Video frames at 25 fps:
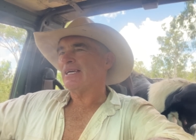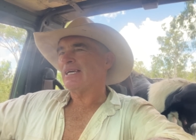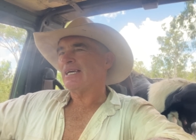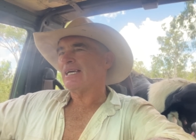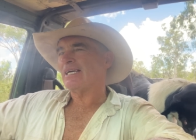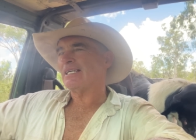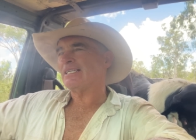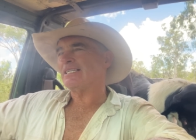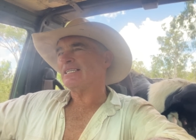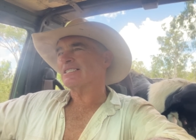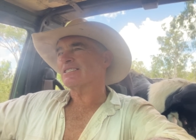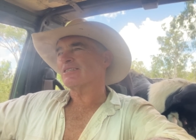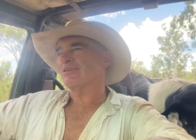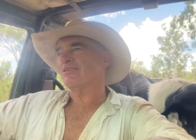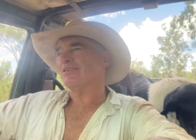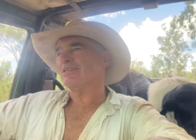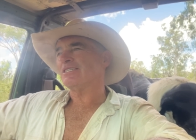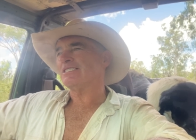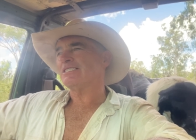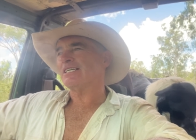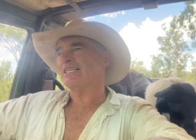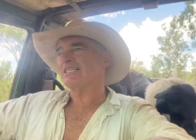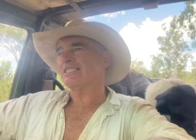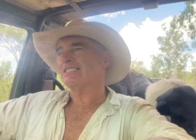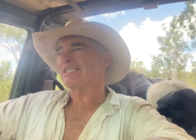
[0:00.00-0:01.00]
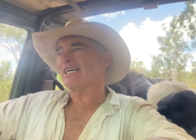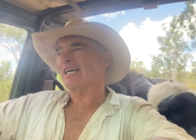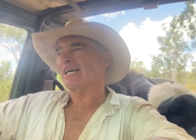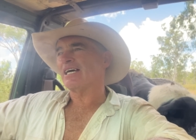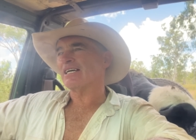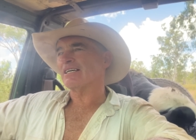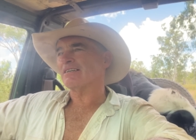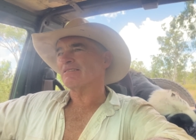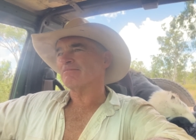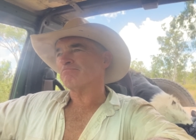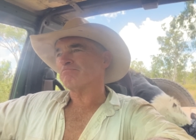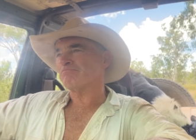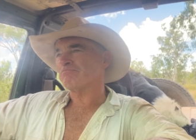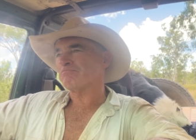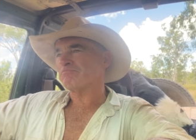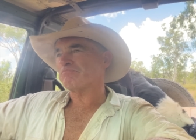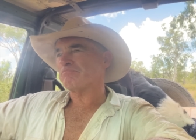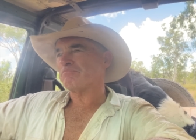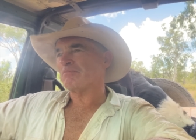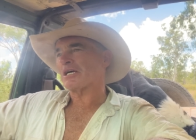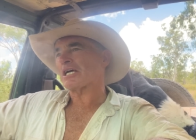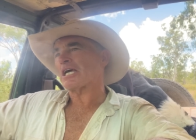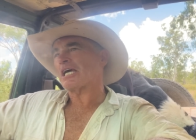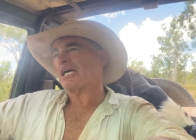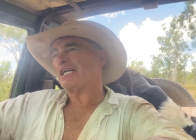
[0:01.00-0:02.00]
And there's guys there saying,
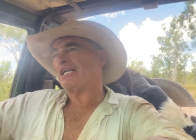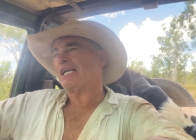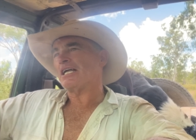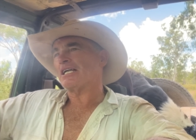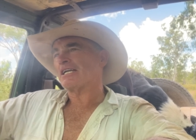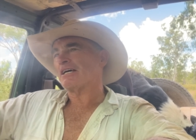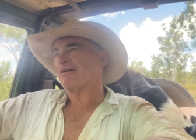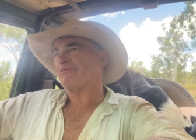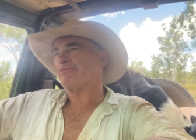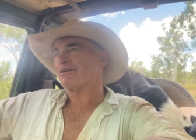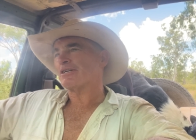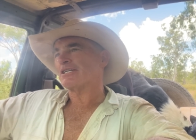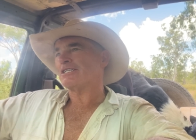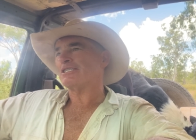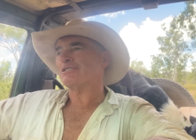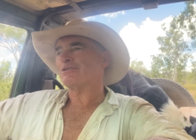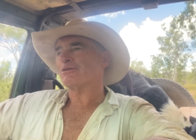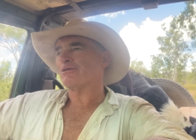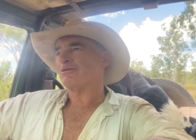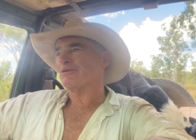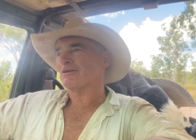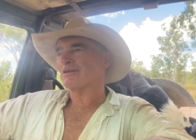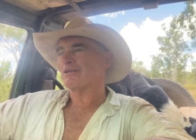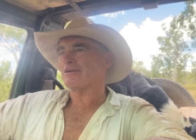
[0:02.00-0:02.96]
McGhie doesn't know what he's talking